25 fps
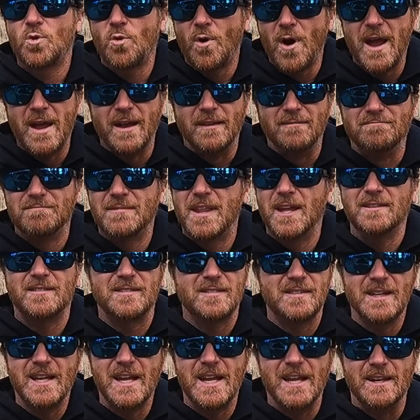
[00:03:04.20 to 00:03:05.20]
Great,
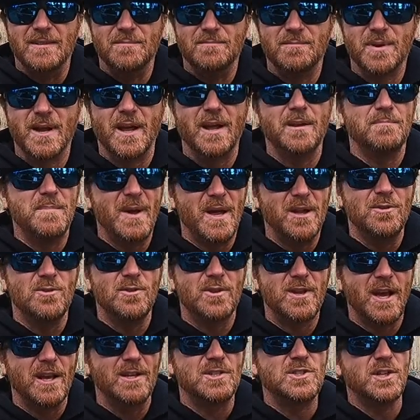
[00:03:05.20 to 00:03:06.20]
that's neat, but I'd bet you
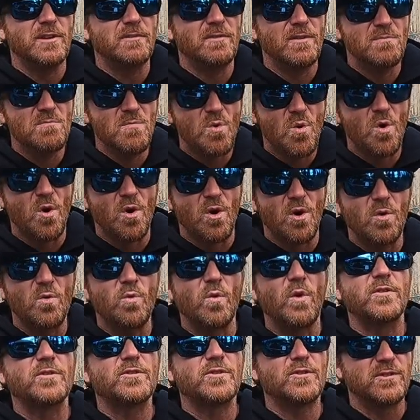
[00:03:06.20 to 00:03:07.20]
catch even more
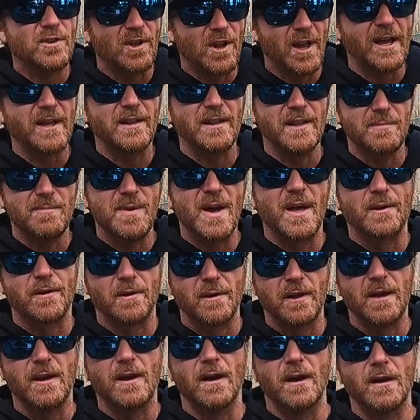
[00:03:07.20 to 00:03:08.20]
with slightly better
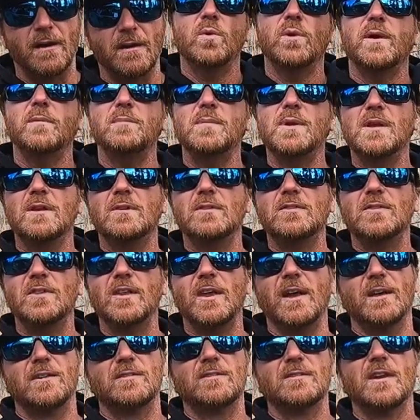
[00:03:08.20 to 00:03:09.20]
gear. What I mean is
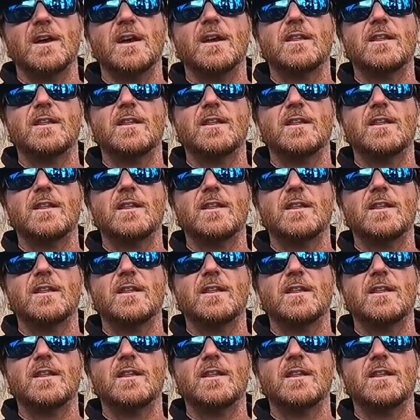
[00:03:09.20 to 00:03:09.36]
this.